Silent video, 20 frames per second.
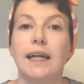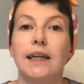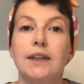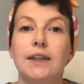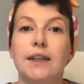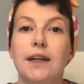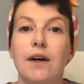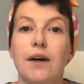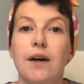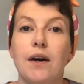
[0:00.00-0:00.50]

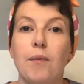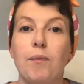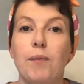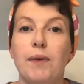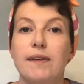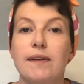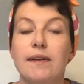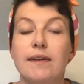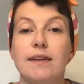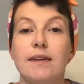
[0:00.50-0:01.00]
changed our
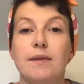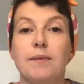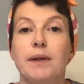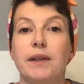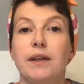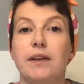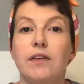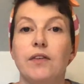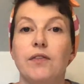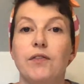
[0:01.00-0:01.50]
business has
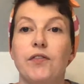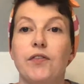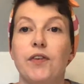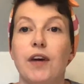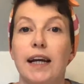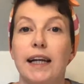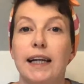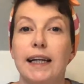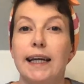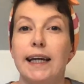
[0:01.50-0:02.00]
been
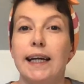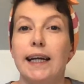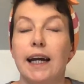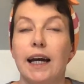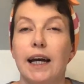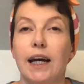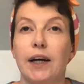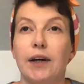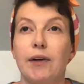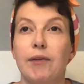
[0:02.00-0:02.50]
fairly